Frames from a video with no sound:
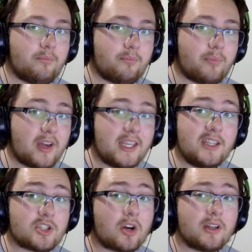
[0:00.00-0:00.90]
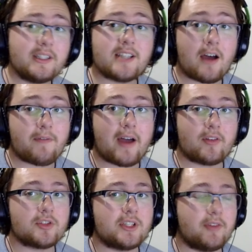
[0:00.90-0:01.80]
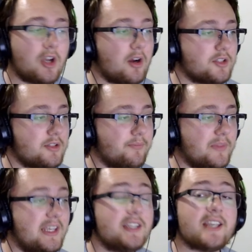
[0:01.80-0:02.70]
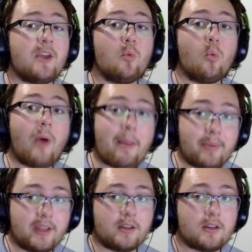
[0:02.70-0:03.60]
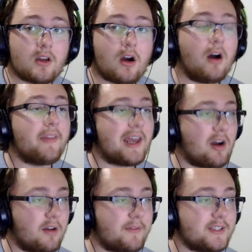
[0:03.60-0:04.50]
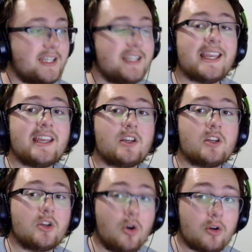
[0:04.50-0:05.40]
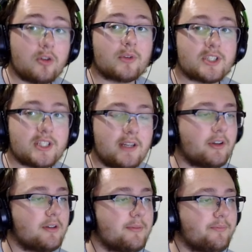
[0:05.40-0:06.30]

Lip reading: But he's currently top 5 in receiving yards. He is a weapon on that offense. He's a good receiver.